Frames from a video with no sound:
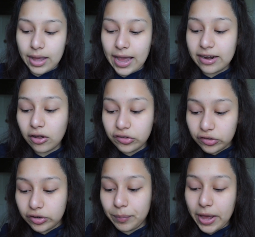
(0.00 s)
And
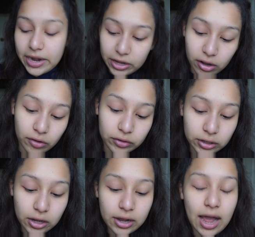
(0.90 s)
also, depending on the
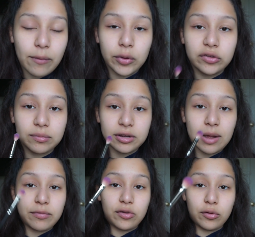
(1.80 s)
look, I will
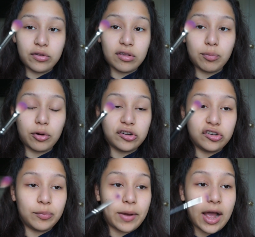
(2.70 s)
sometimes use this brush
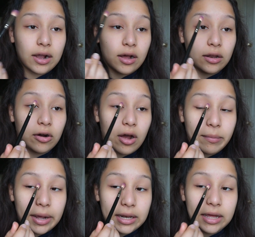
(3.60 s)
to pack color
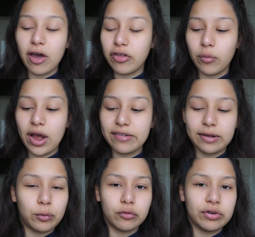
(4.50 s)
on my lid. Otherwise,
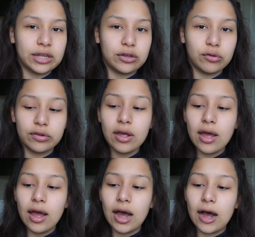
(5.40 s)
I won't really use
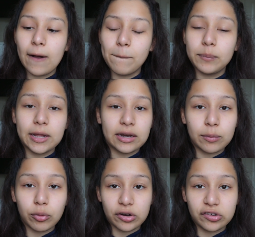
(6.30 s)

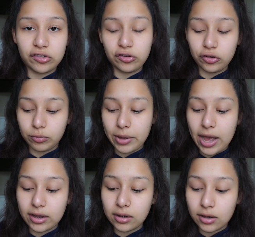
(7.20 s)
blending brushes to
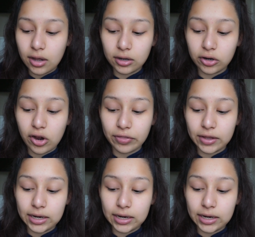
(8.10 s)
pack color on the